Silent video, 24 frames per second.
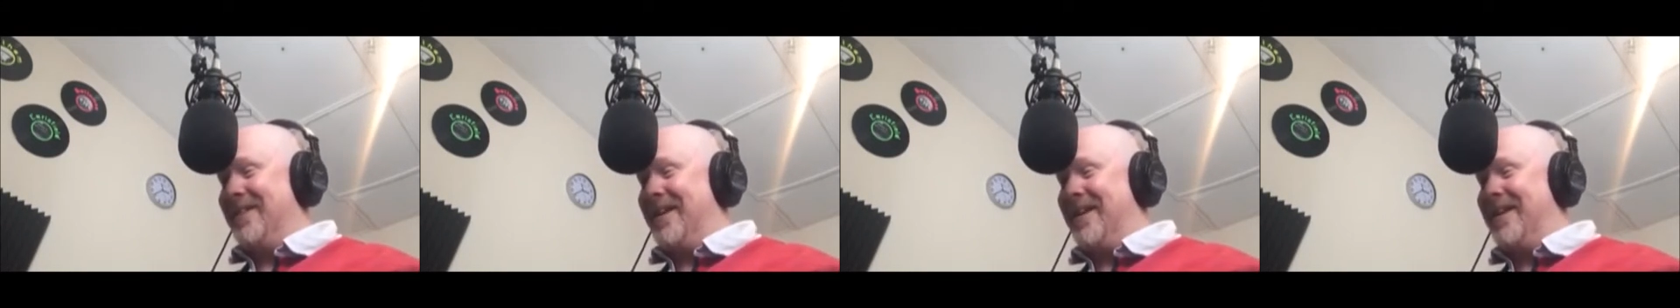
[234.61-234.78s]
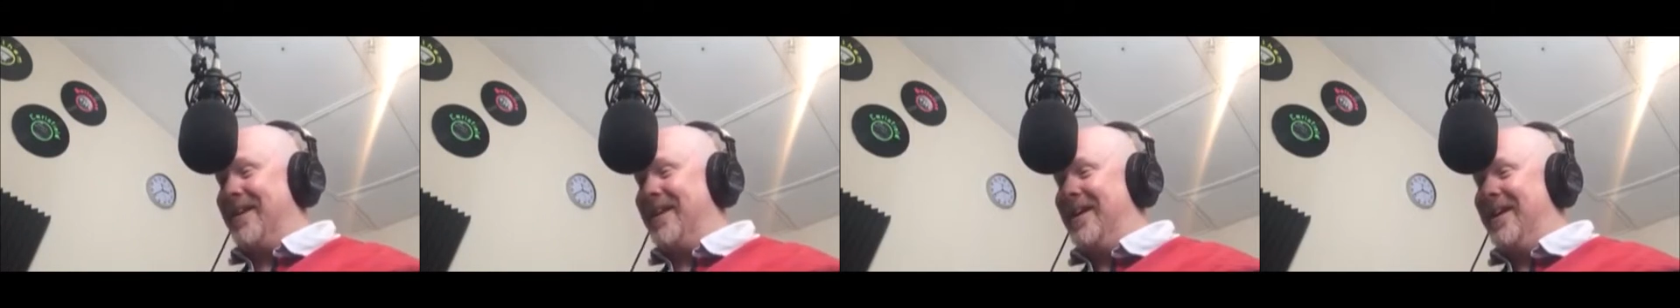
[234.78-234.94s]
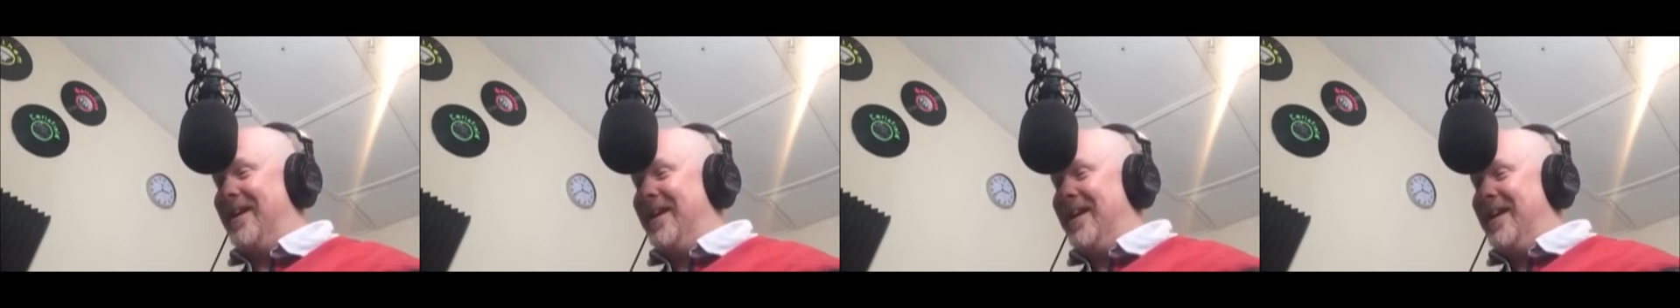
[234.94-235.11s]

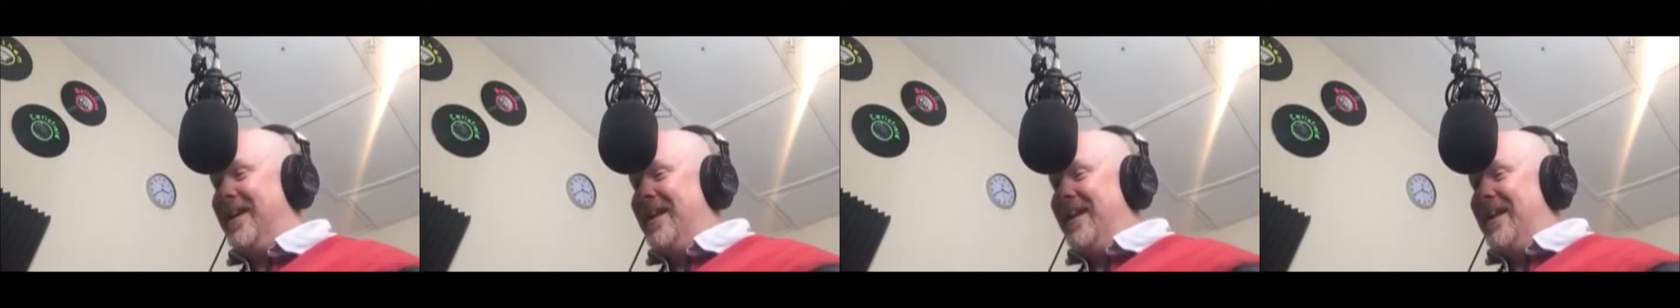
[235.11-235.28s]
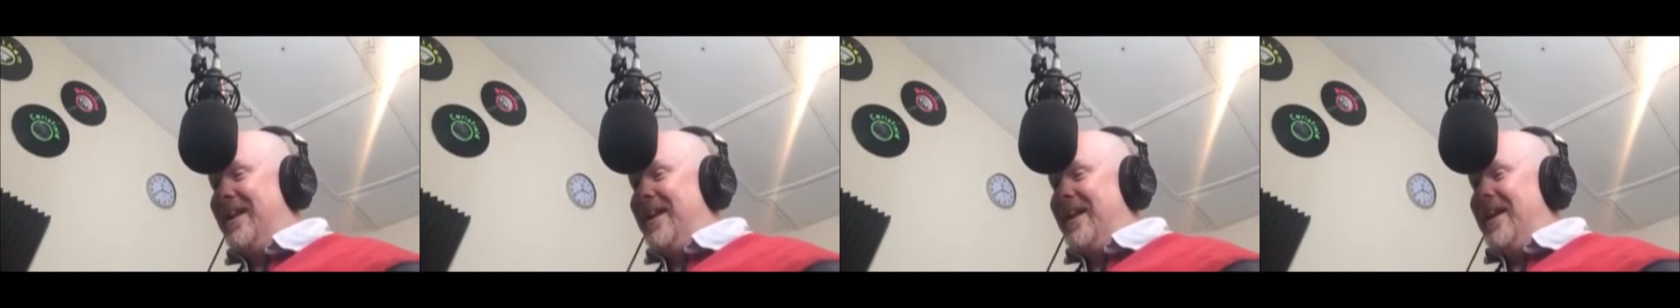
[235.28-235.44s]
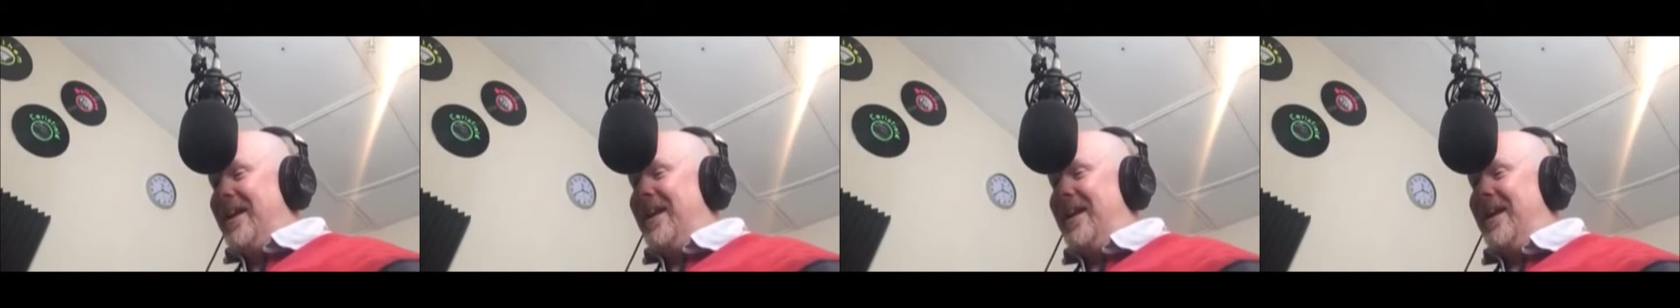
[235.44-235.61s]
that.
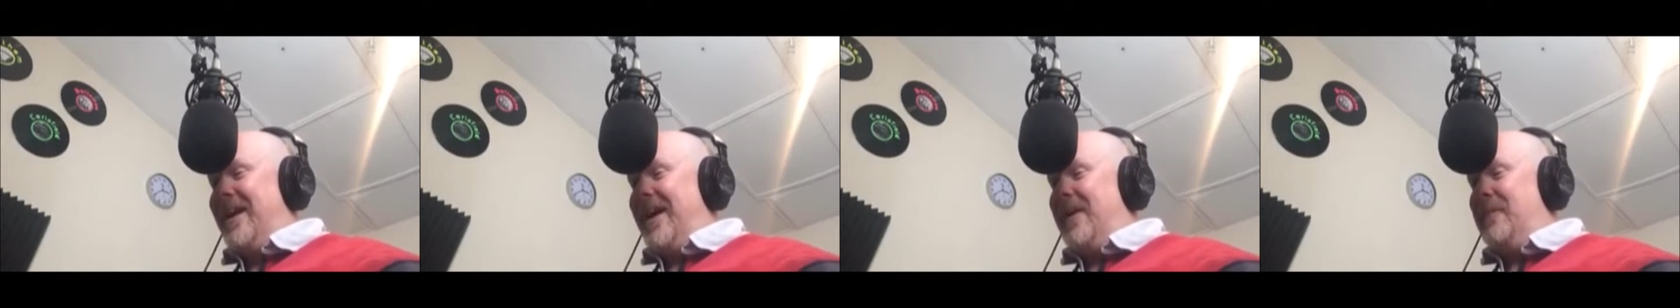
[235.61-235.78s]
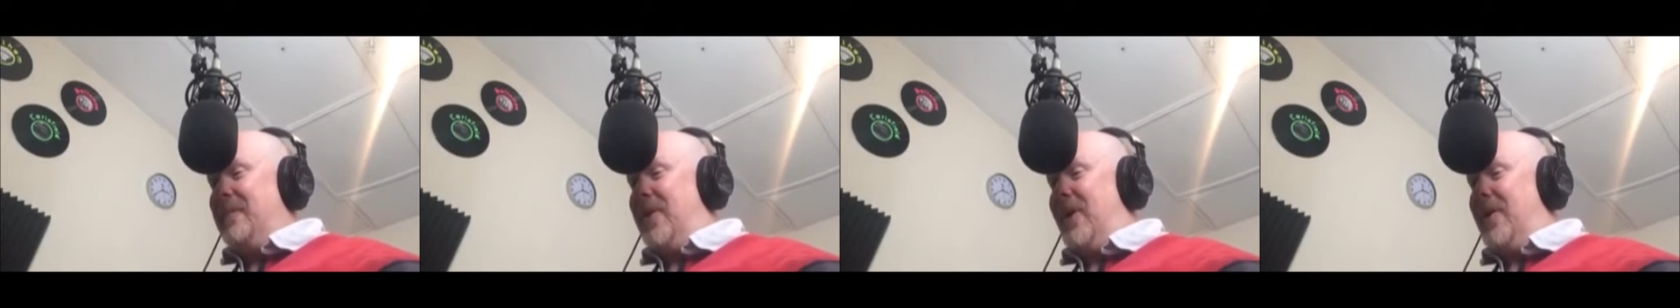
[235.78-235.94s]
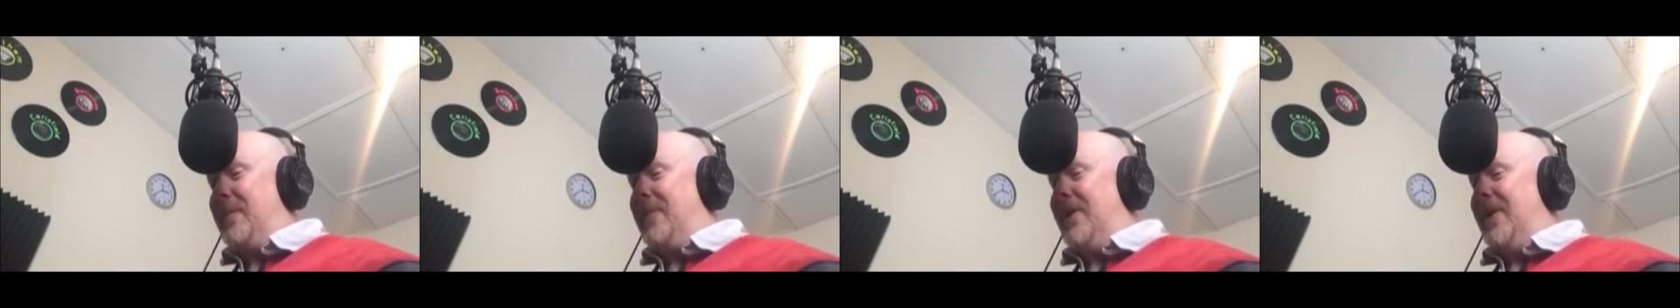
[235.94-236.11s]

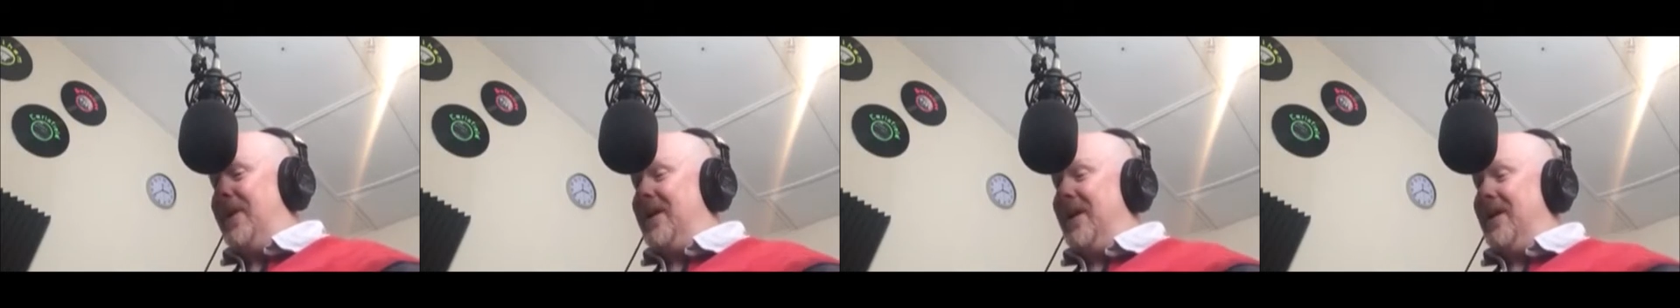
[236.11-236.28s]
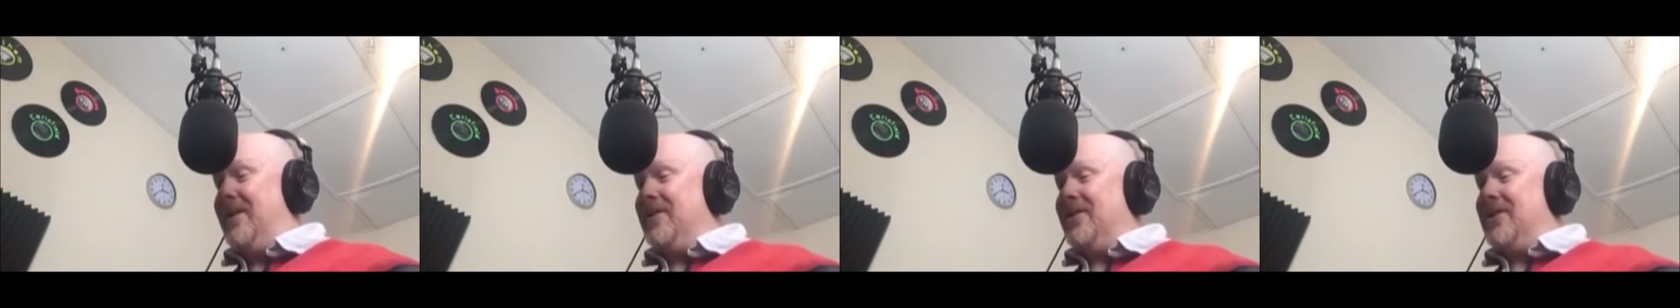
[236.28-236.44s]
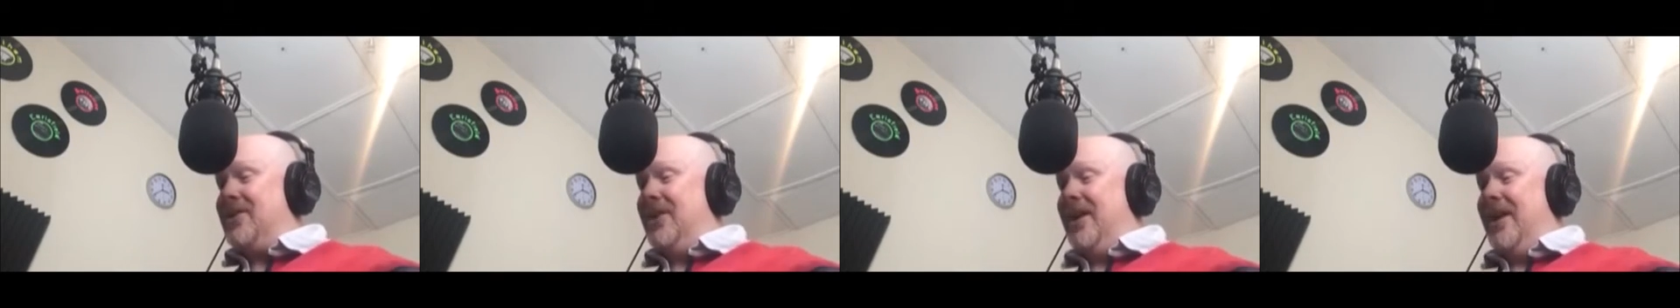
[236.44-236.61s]
In popular
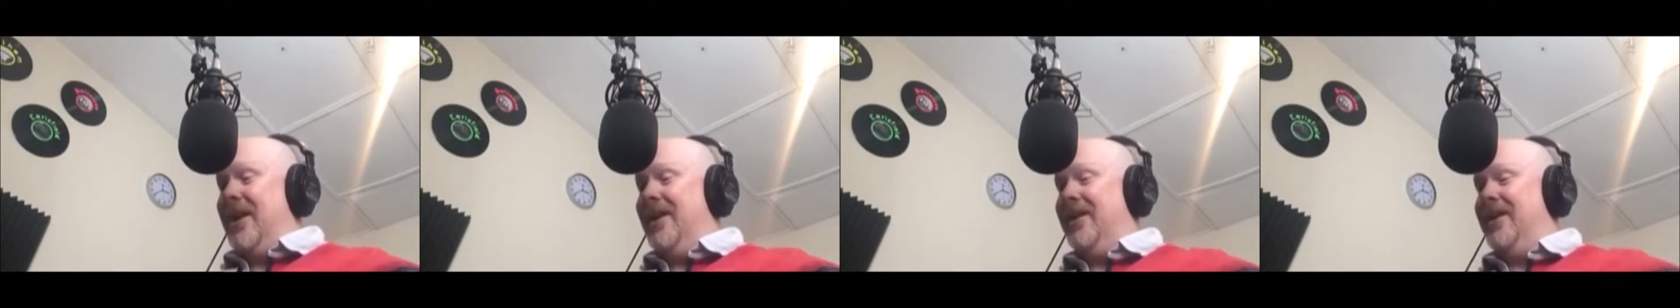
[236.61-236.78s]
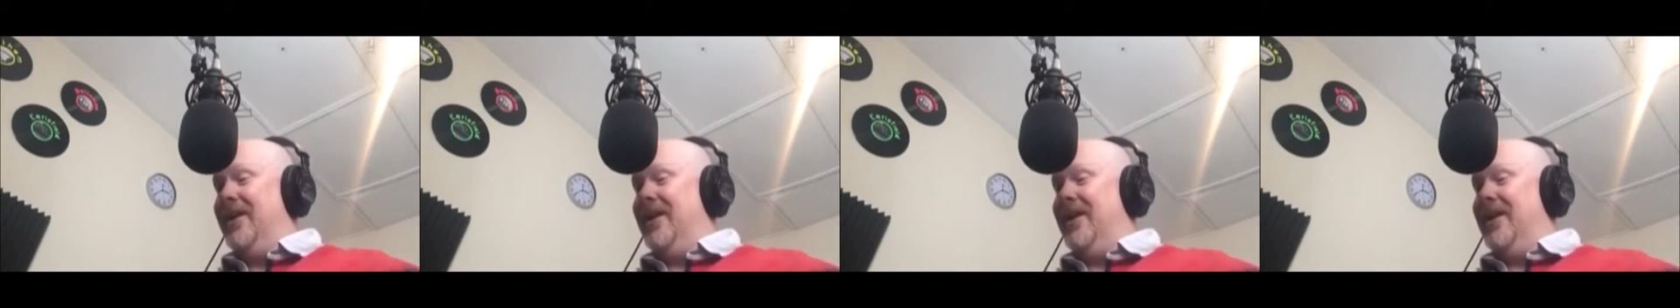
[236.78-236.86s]
culture,